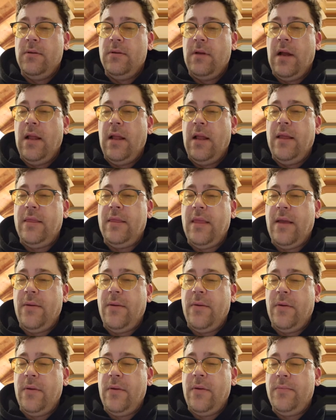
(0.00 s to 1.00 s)
I like that
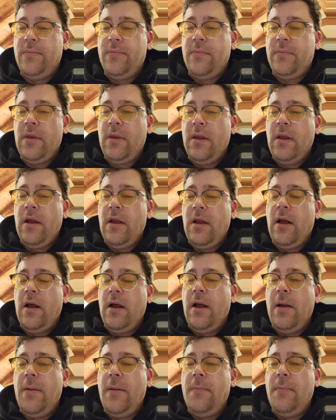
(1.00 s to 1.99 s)
one.
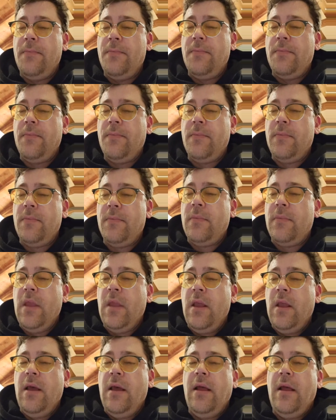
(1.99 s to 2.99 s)
Um,
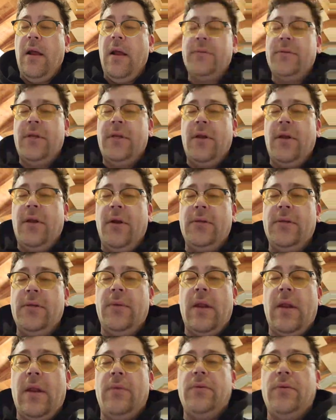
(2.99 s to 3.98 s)
and I was curious
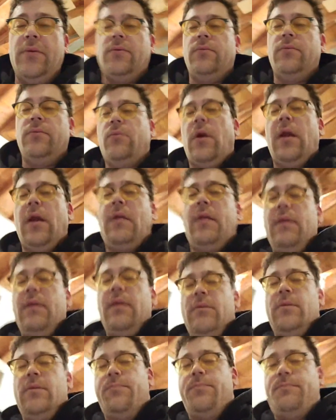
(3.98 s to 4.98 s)
when I was writing
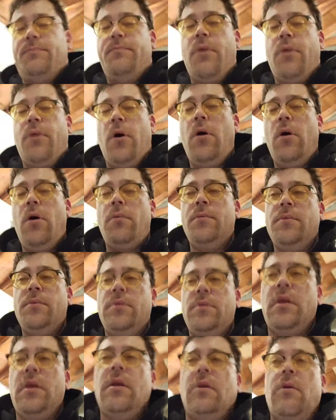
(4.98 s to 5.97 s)
these
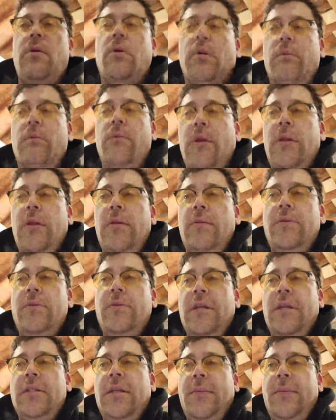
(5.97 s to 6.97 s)
poems, or when
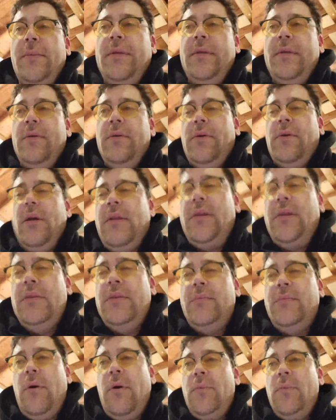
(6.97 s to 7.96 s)
ChatGPT was writing these
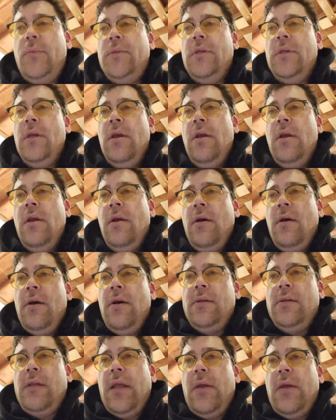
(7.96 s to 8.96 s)
poems,
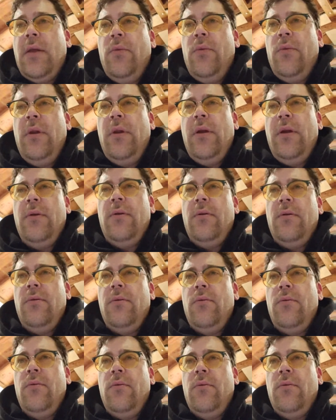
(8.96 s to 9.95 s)
I was like,
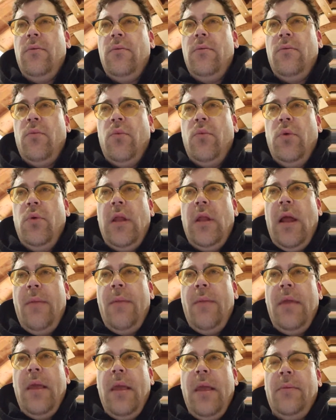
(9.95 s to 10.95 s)
would I
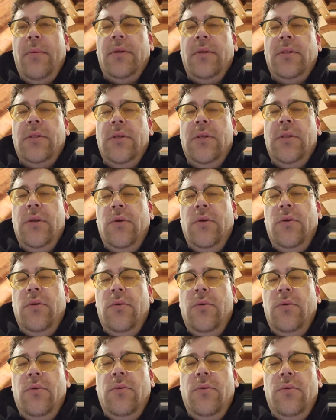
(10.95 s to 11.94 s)
be able
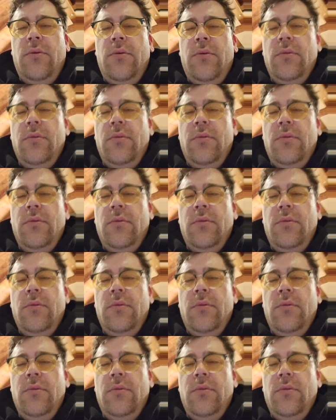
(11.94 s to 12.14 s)
to